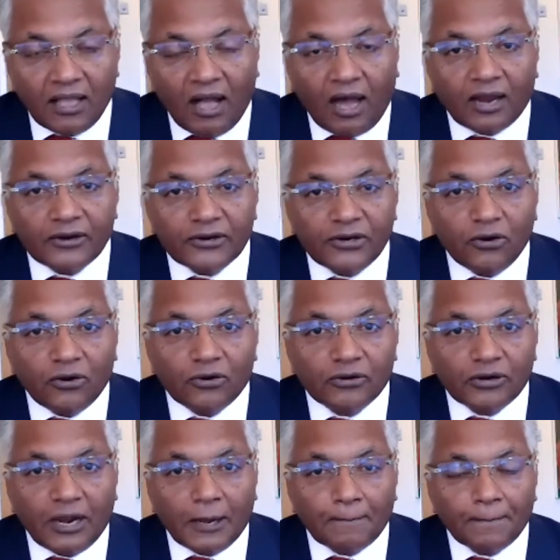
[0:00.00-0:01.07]
are
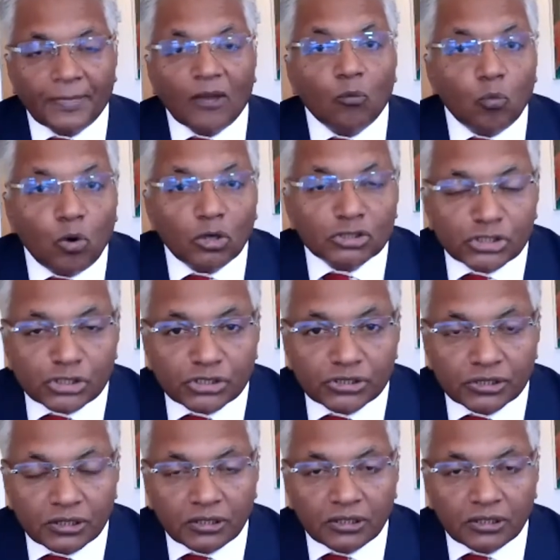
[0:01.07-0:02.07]
your uh, watch,